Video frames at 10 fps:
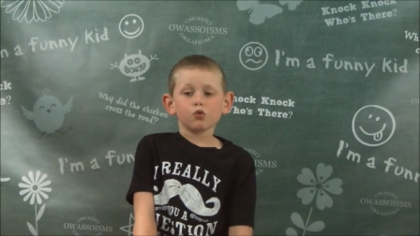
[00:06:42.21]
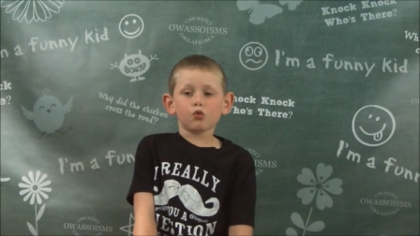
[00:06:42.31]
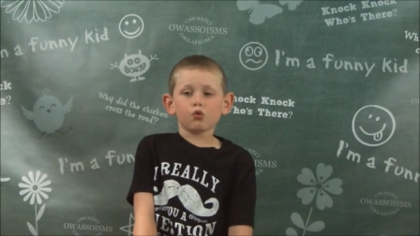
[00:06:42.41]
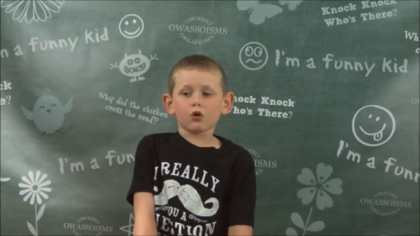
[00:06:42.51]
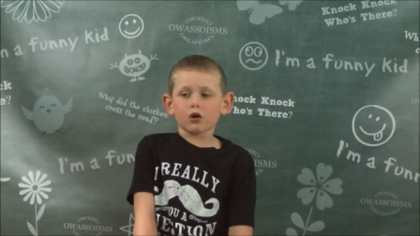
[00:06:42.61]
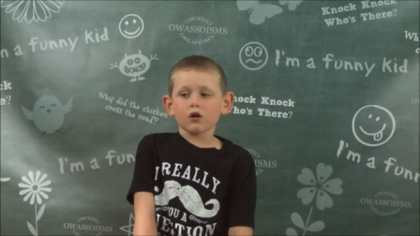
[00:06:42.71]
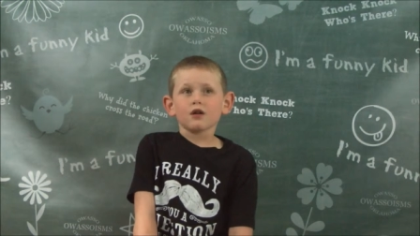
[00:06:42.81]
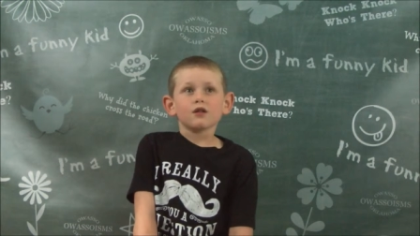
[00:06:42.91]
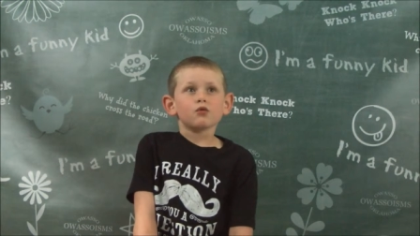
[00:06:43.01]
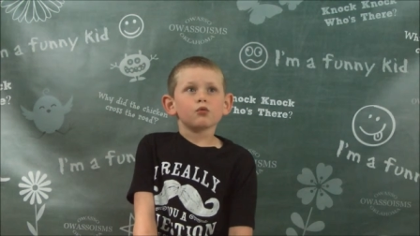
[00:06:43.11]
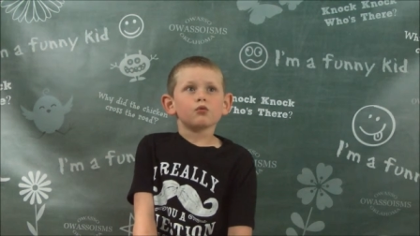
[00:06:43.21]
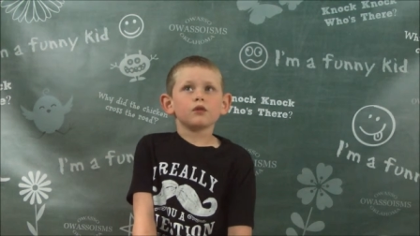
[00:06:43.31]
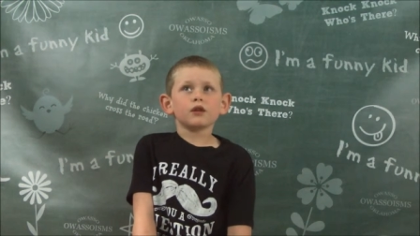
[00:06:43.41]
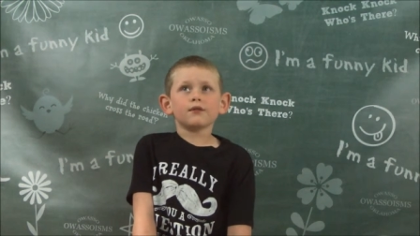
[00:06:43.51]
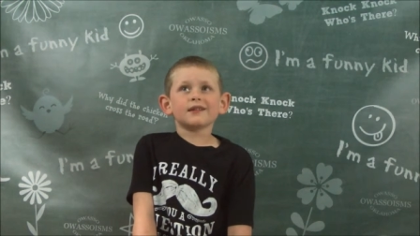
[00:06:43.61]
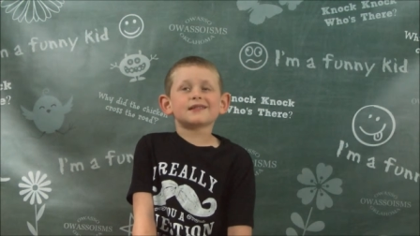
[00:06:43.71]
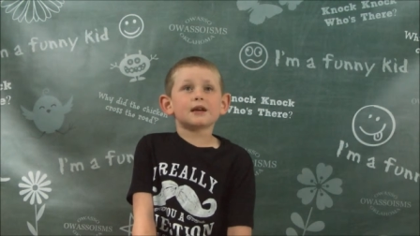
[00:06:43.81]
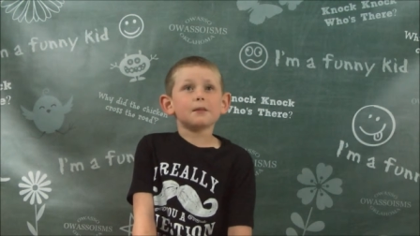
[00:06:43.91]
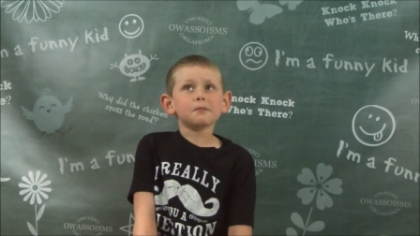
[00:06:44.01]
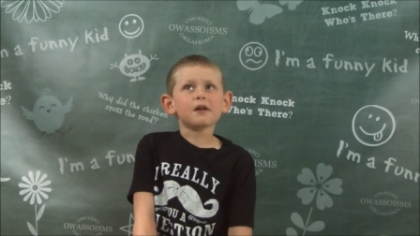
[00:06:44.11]
Or even
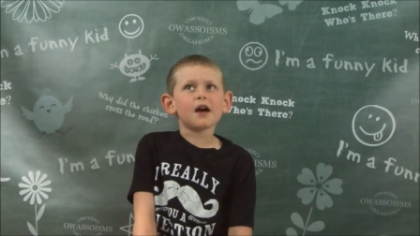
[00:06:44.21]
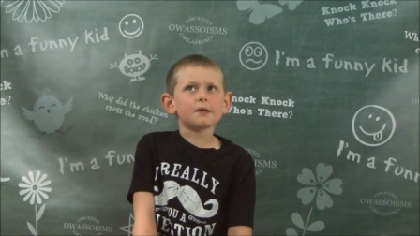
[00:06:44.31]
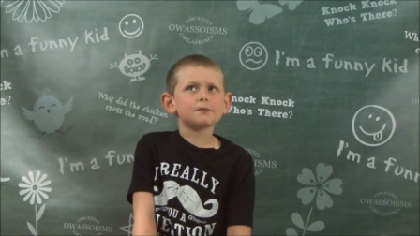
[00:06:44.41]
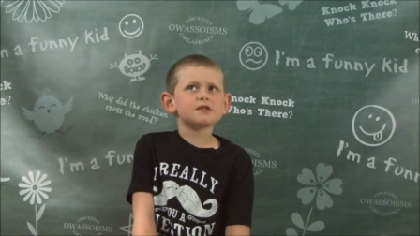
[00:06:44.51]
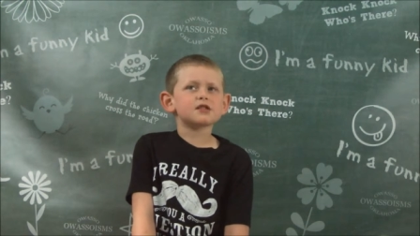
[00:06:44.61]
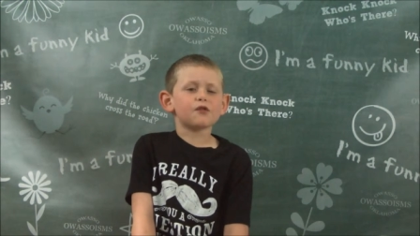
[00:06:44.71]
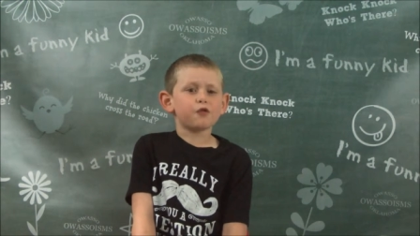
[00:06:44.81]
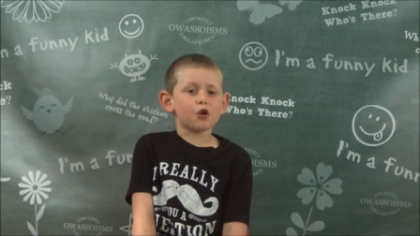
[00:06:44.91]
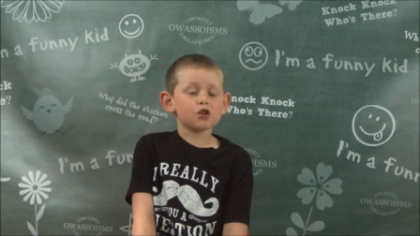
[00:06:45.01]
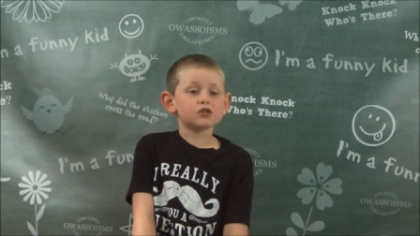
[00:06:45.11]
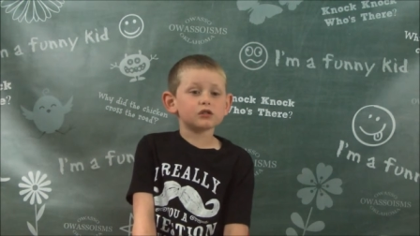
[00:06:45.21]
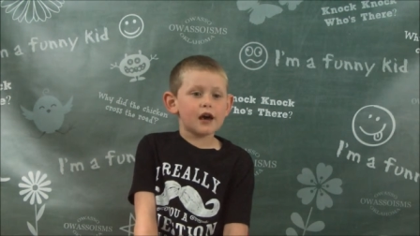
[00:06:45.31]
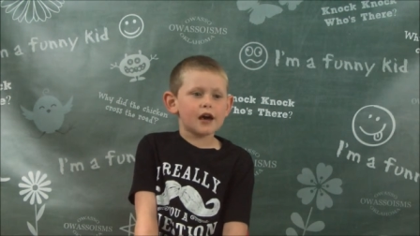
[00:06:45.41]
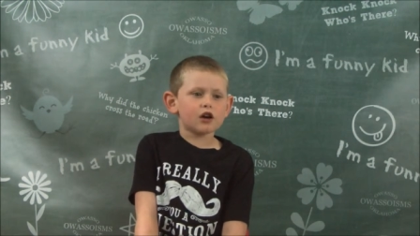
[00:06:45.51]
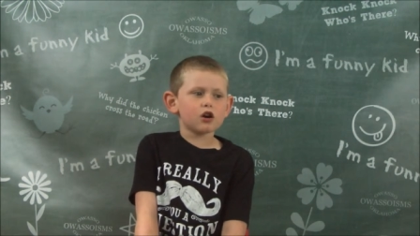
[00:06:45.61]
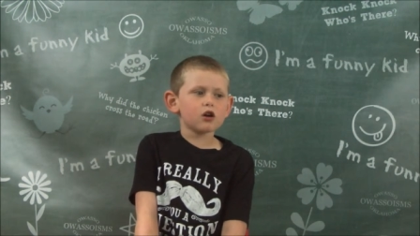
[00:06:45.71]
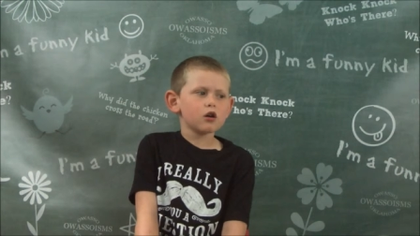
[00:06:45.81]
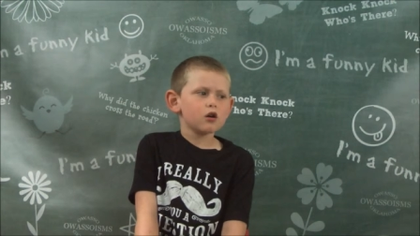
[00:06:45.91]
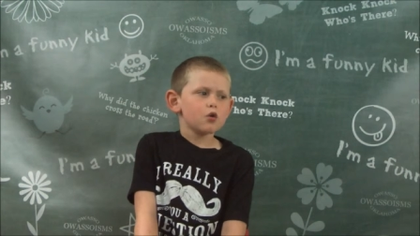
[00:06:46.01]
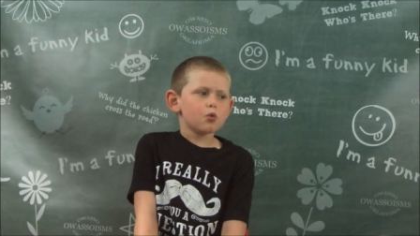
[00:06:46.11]
sometimes the first letter
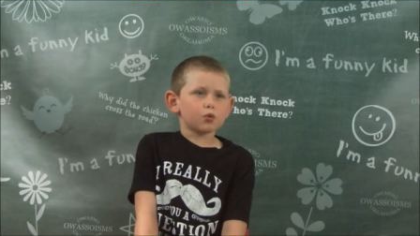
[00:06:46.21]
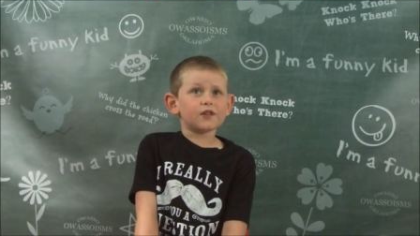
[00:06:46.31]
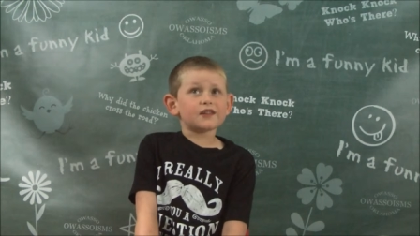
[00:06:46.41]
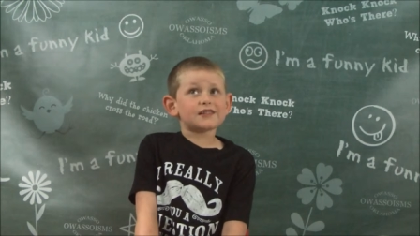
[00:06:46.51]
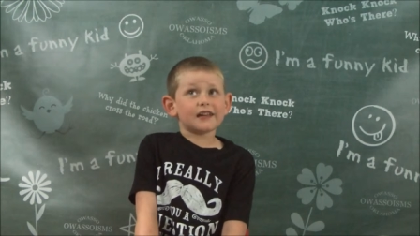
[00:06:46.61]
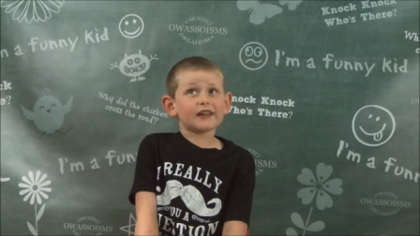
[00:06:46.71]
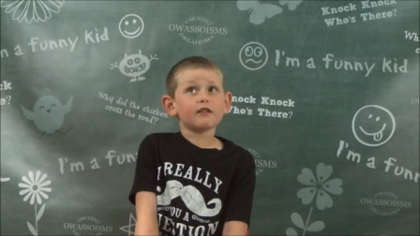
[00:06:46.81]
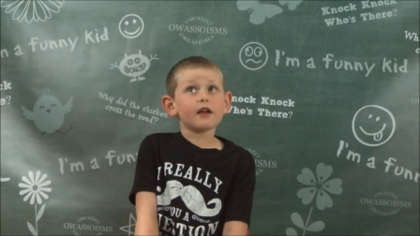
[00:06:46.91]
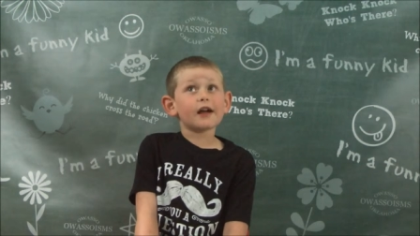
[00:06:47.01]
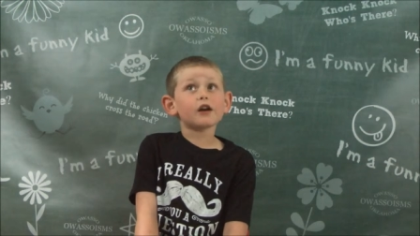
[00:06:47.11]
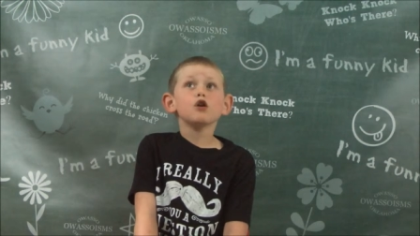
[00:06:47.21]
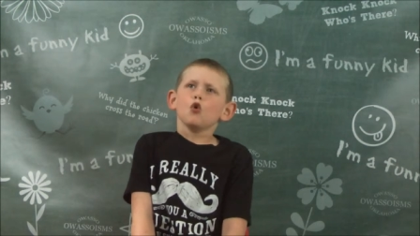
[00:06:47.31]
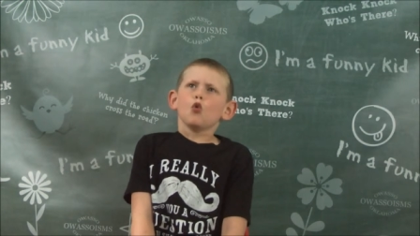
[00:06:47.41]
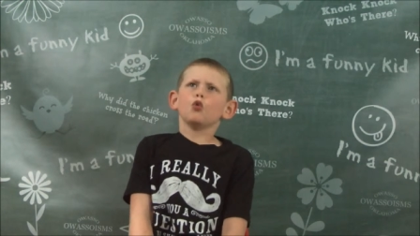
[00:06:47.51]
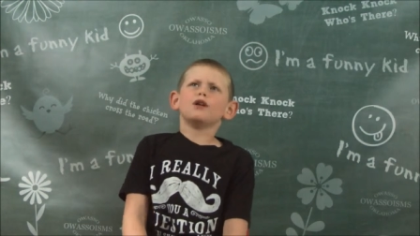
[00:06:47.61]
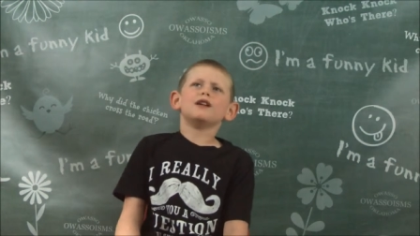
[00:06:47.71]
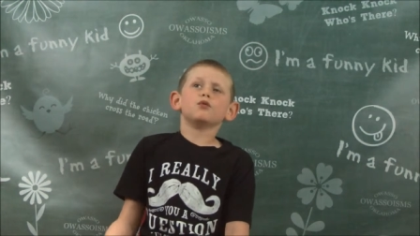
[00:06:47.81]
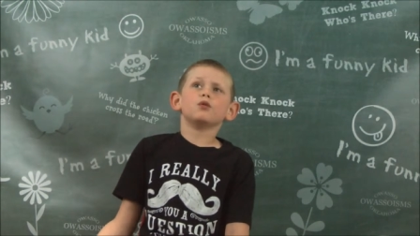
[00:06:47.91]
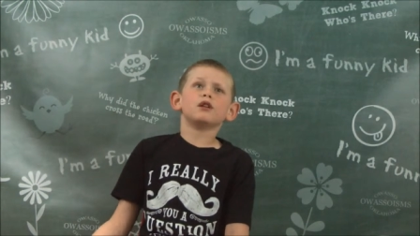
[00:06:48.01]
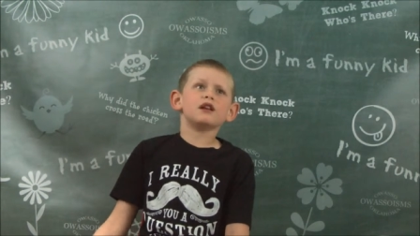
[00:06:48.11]
or the second letter, when it
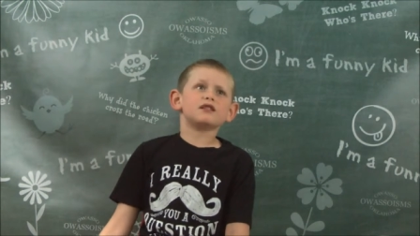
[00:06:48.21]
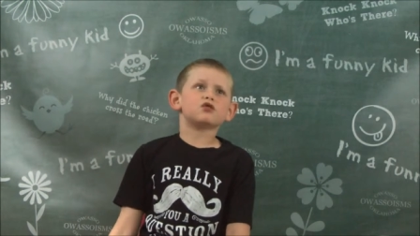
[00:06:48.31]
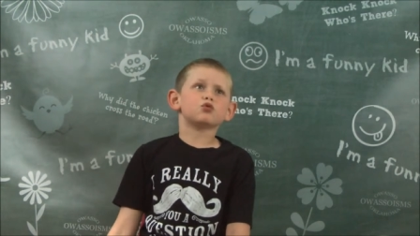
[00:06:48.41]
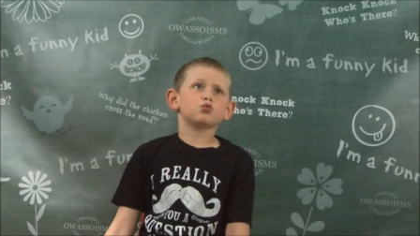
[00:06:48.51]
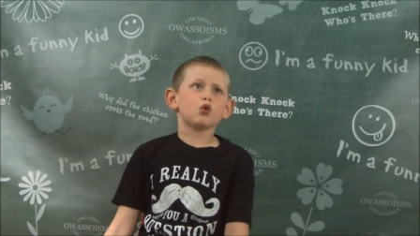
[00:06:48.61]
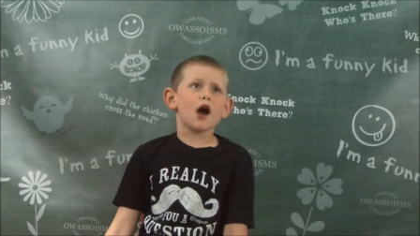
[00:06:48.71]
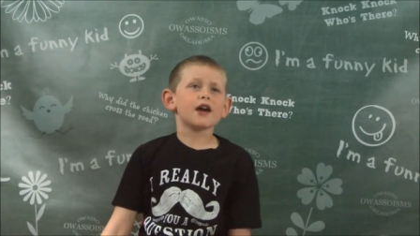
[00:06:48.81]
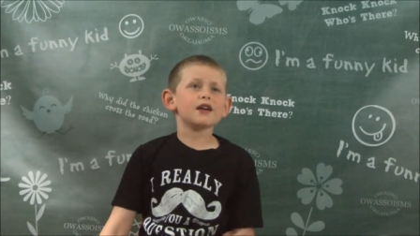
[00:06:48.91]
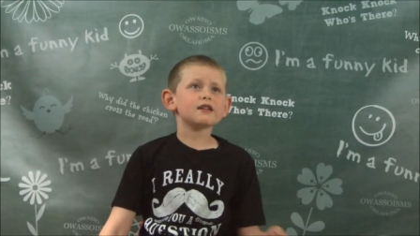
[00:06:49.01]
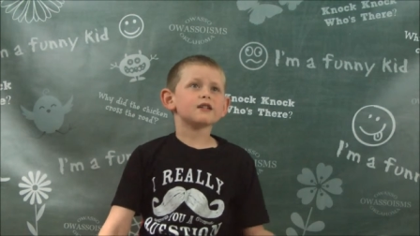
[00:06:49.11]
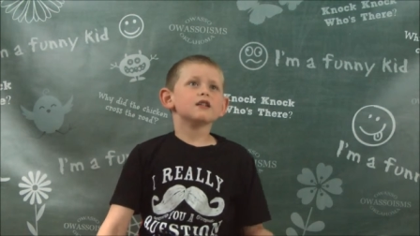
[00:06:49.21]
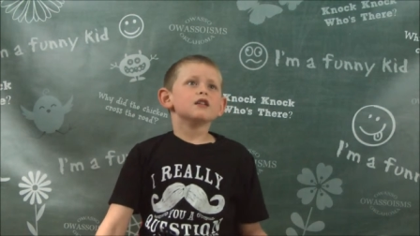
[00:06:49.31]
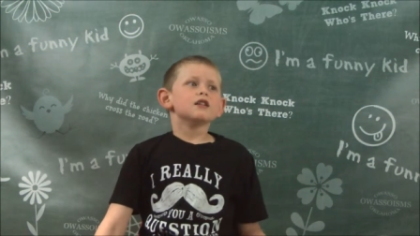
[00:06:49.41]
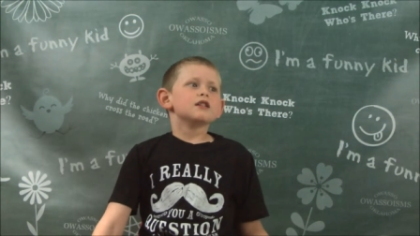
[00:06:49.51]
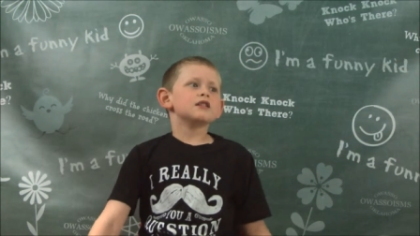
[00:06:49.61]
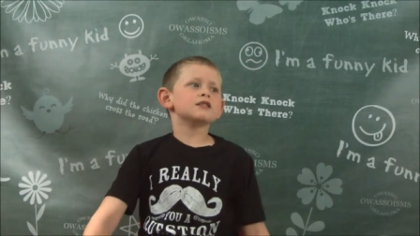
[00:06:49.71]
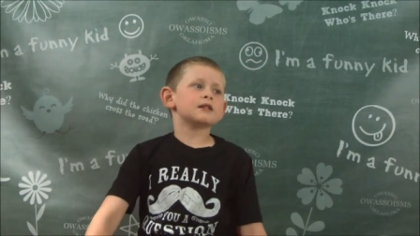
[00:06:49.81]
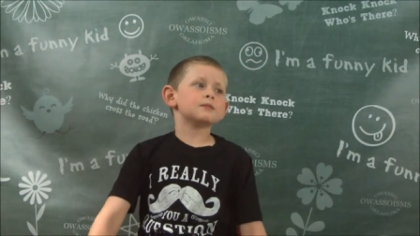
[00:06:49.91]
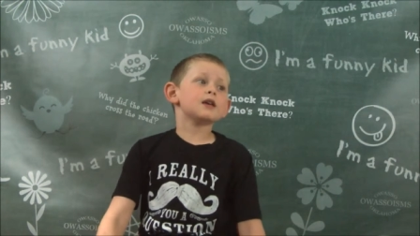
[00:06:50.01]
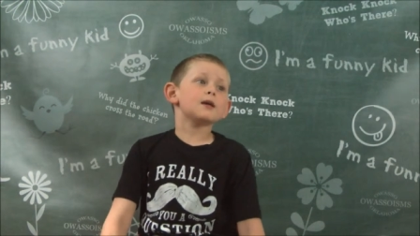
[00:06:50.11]
when it's right, he
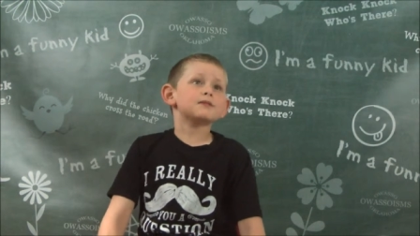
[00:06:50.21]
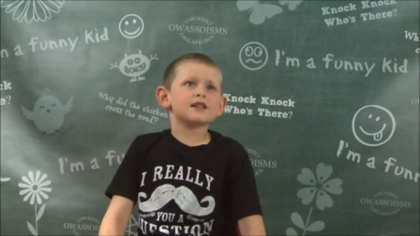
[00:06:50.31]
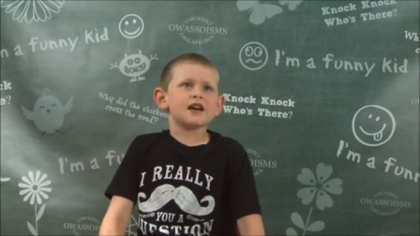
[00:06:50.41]
sometimes